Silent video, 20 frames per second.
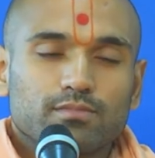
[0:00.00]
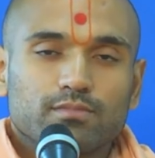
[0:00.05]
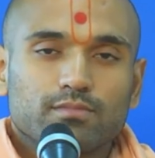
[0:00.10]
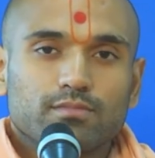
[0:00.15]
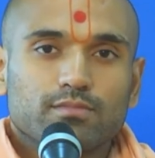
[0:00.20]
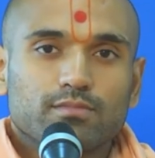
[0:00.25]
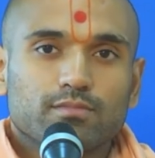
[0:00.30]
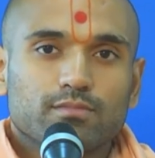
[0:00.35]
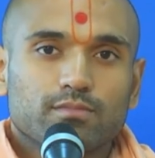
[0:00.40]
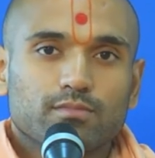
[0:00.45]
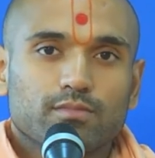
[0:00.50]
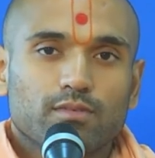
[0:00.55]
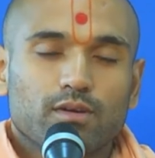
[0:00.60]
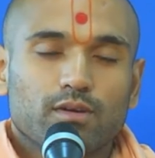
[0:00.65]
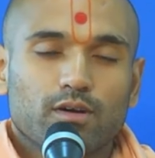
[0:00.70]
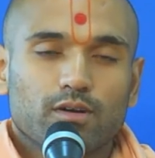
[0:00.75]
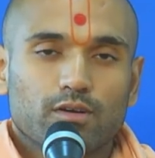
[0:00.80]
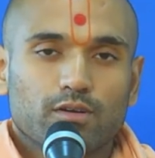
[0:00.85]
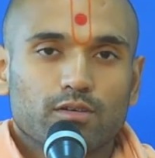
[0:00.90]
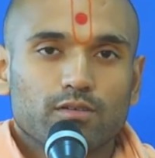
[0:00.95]
our
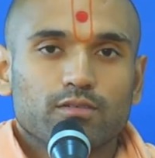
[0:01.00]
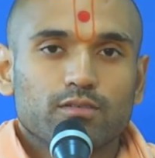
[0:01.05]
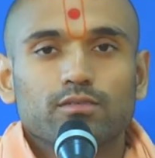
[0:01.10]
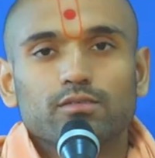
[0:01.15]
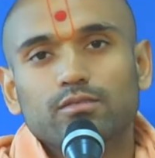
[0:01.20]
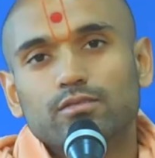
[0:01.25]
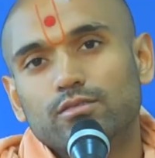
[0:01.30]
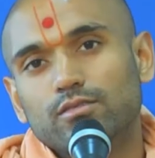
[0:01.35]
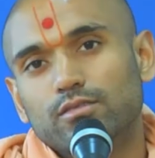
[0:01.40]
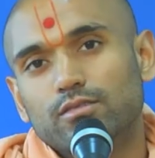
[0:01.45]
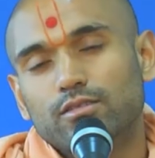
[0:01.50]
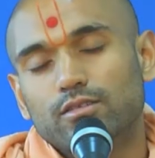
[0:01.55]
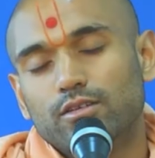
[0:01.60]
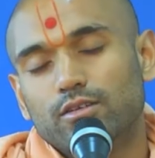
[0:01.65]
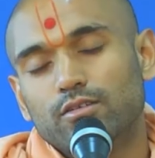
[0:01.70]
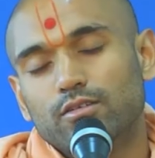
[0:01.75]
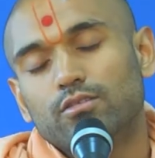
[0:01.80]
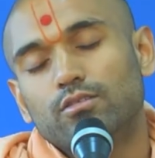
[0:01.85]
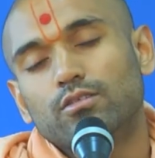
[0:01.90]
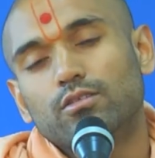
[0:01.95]
dear
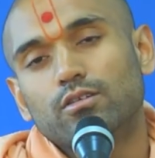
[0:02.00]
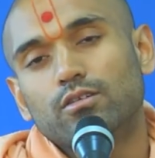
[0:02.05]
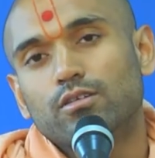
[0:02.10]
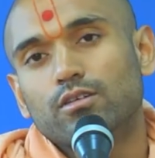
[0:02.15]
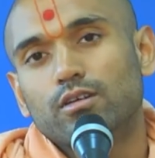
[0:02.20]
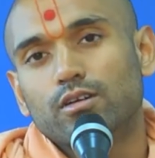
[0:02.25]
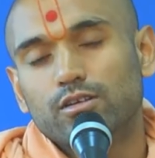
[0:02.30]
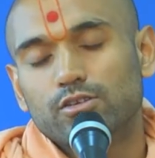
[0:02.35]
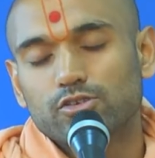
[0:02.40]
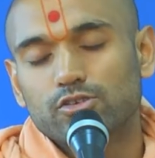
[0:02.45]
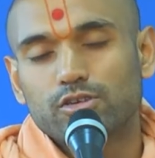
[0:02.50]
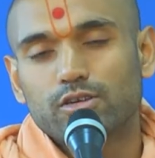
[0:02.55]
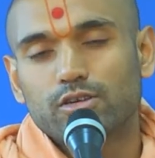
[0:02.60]
Ghanshyam Maharaj,